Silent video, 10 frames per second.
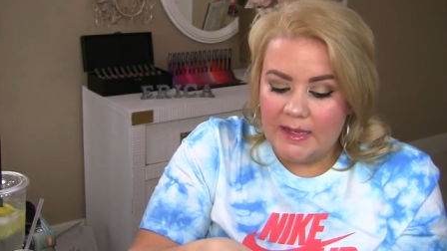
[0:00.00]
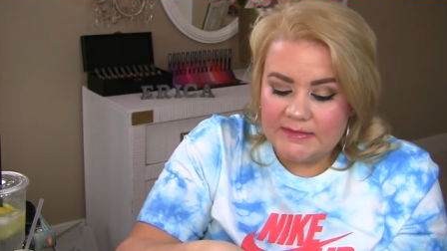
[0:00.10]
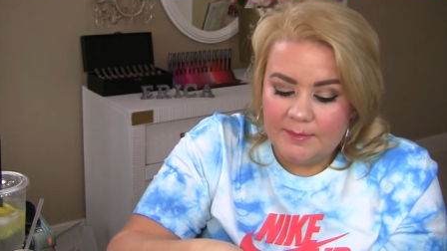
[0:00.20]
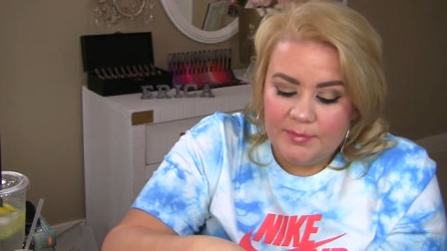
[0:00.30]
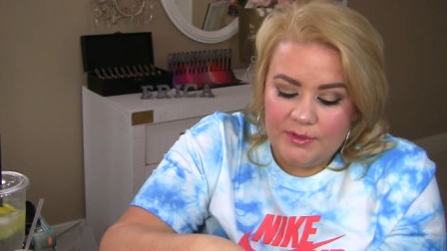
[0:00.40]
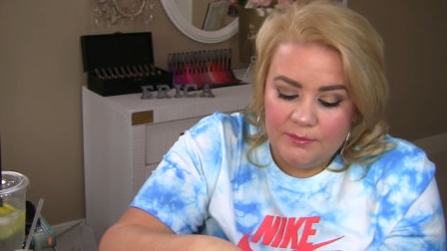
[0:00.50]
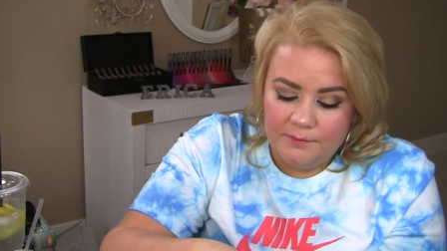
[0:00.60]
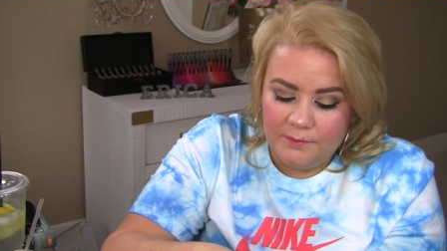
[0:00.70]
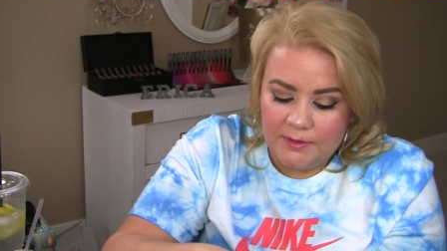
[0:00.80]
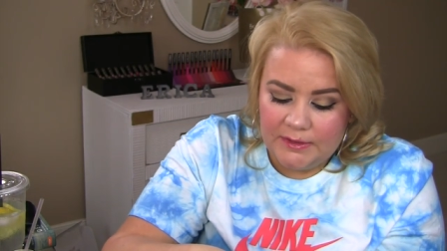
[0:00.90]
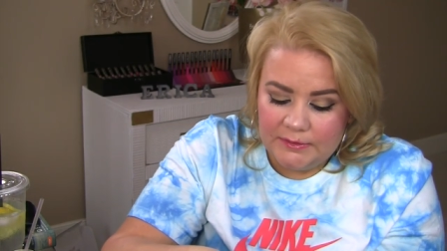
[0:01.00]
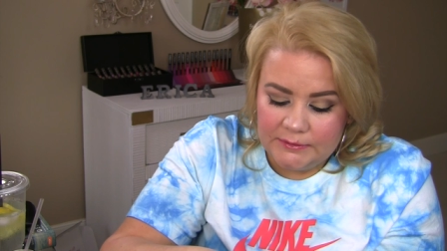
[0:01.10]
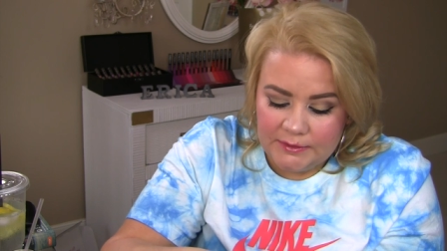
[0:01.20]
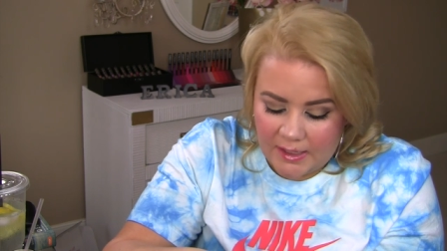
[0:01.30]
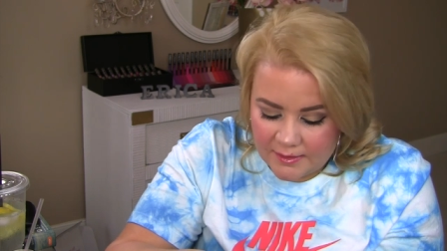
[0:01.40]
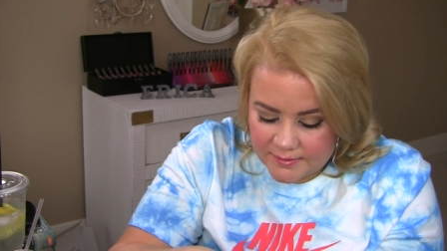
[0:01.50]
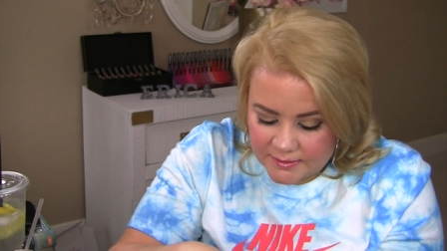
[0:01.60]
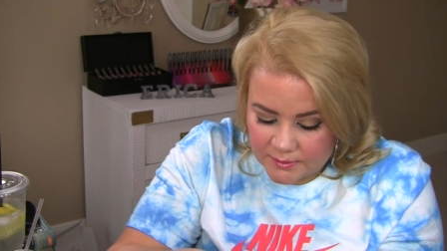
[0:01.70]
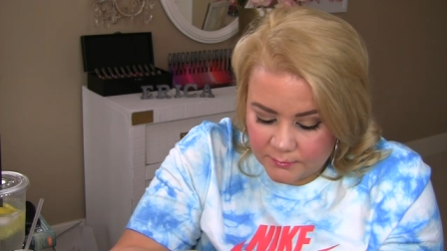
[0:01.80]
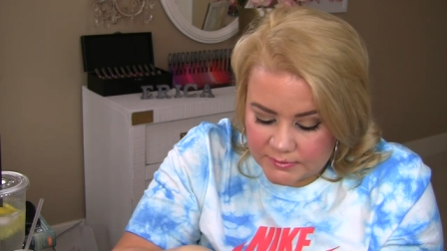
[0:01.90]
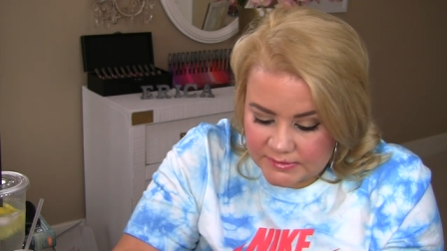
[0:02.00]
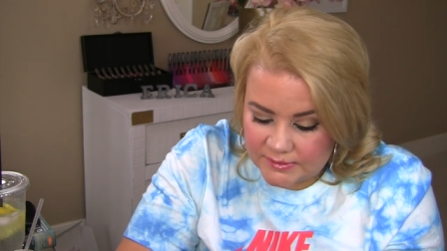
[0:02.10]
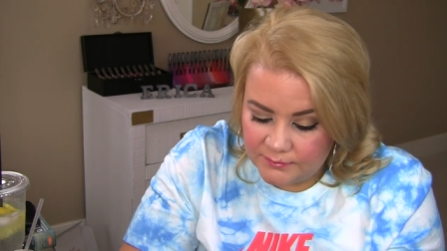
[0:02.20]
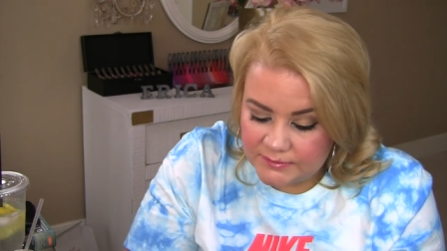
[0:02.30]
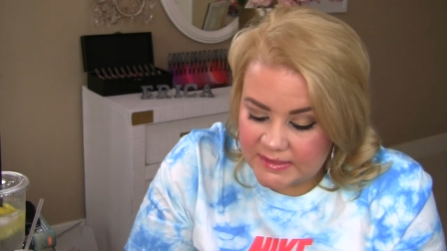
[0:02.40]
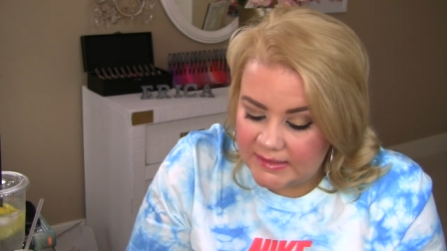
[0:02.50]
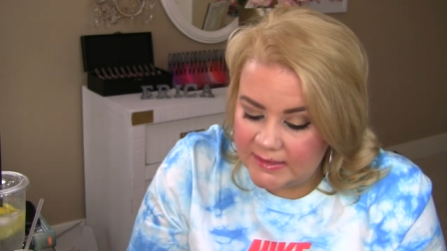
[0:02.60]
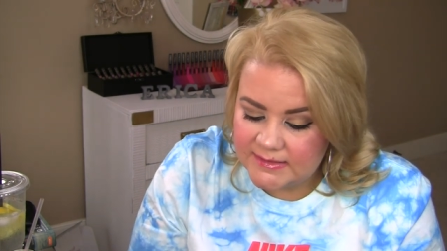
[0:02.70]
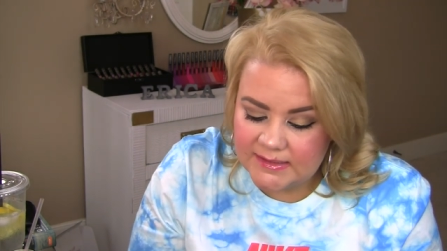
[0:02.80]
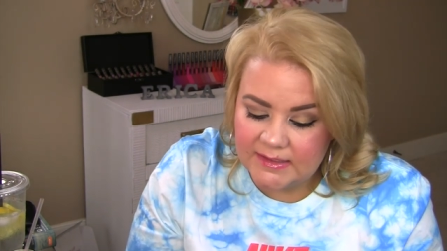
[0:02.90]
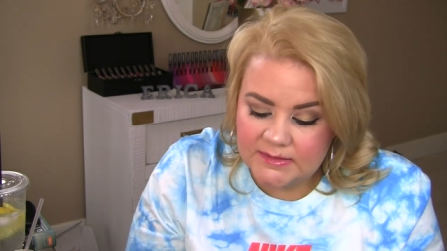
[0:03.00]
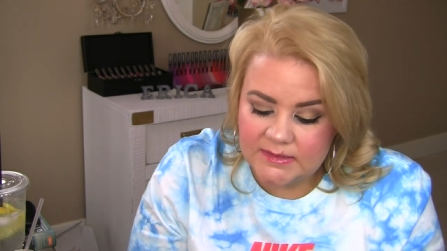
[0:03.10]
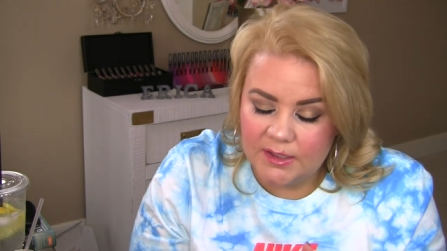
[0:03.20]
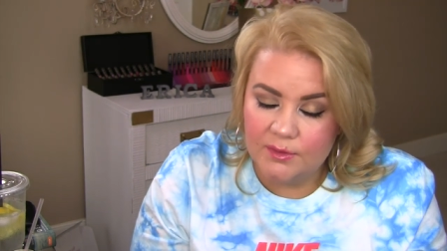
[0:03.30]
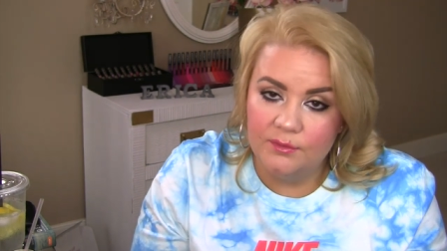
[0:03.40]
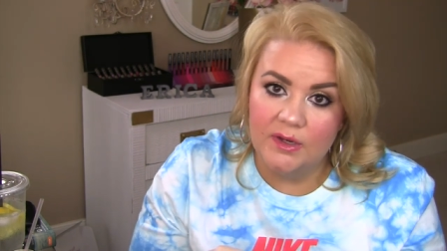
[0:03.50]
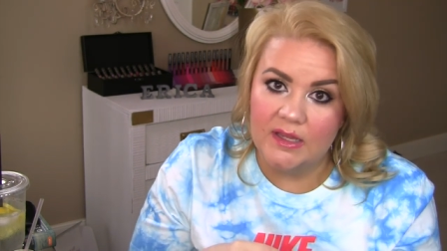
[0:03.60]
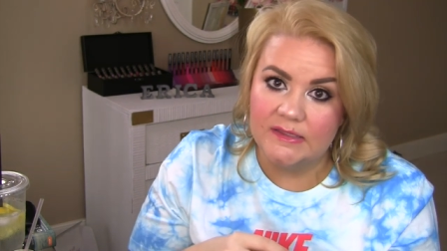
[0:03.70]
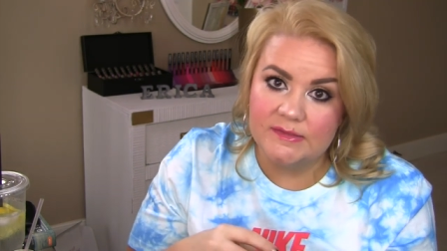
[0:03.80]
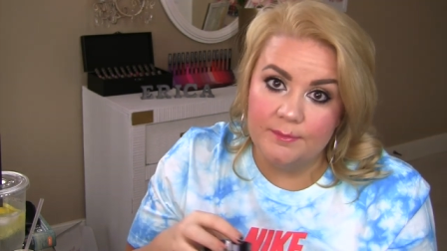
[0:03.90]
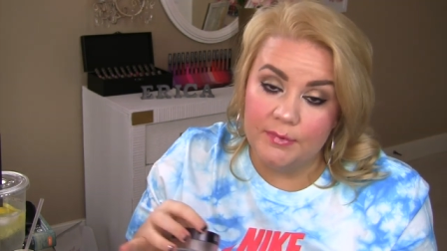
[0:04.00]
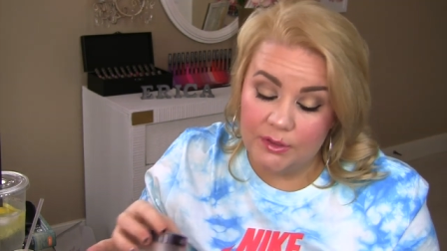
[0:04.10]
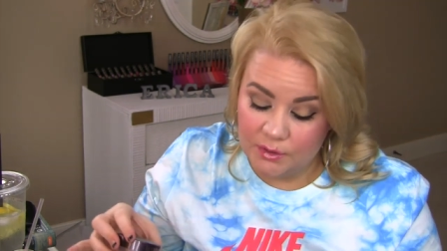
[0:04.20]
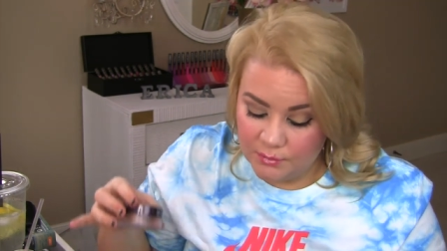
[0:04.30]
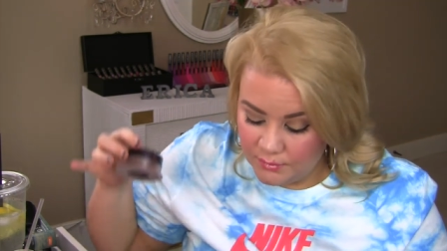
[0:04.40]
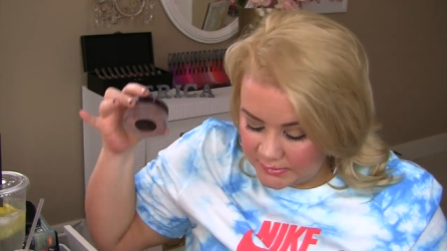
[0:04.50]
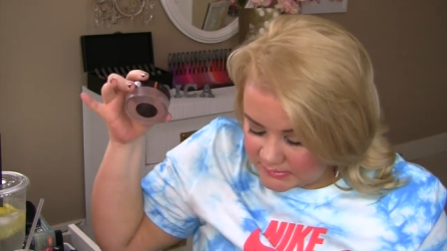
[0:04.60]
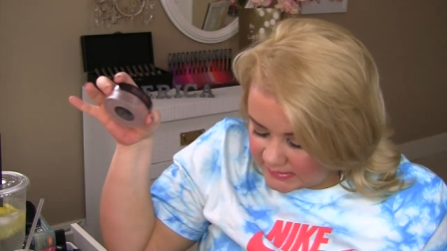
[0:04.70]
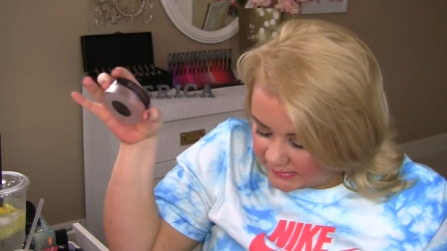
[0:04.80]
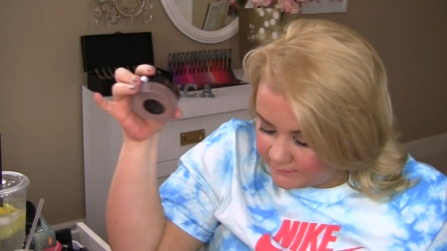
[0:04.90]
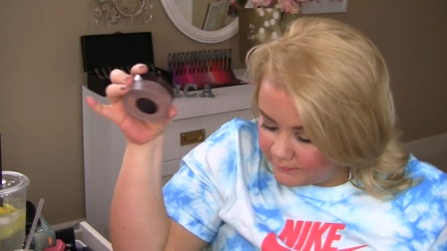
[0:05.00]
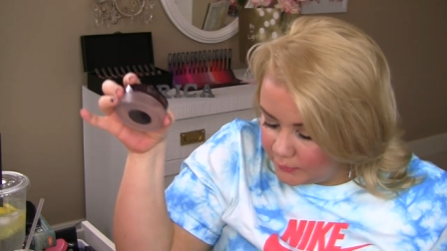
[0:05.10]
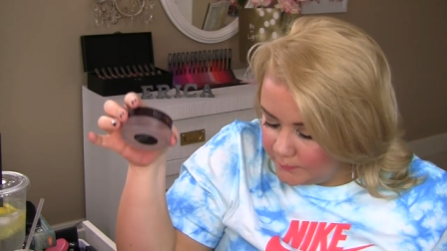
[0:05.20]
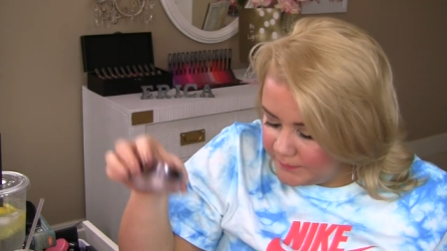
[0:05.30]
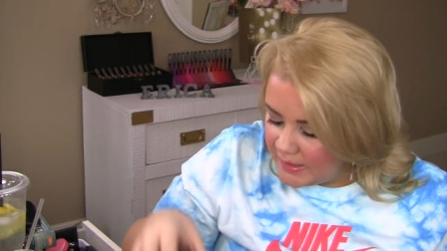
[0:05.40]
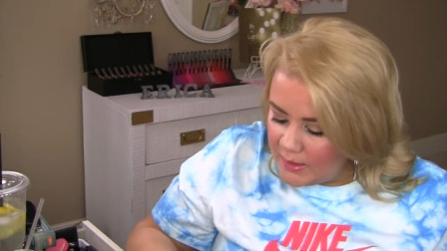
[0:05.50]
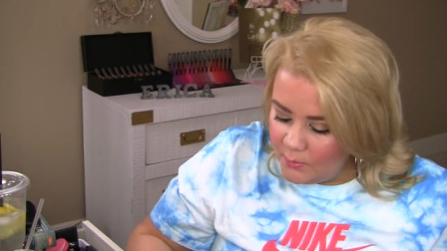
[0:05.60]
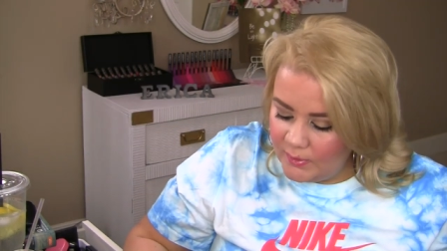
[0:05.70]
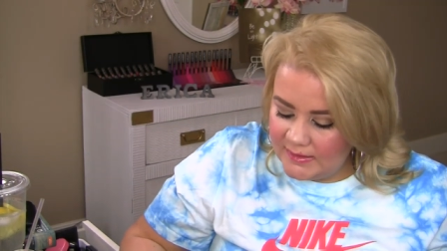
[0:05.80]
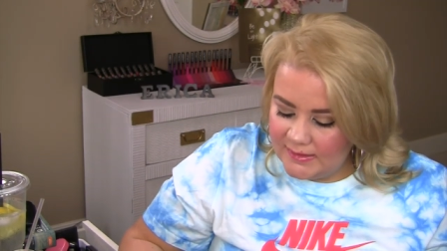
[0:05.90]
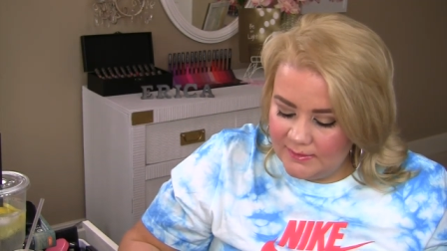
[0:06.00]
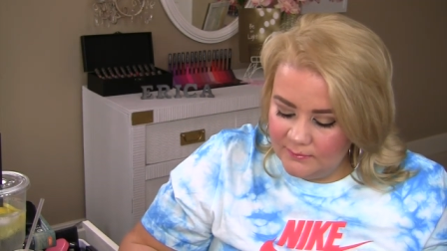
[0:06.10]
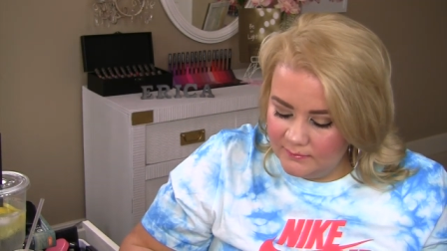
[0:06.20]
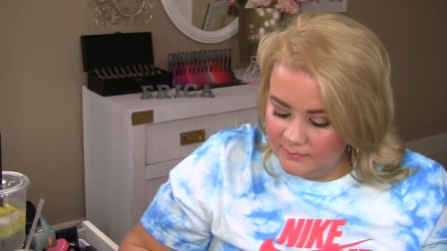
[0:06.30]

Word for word: It's a beautiful color. I think it would suit any skin tone. It's beautiful. Wendy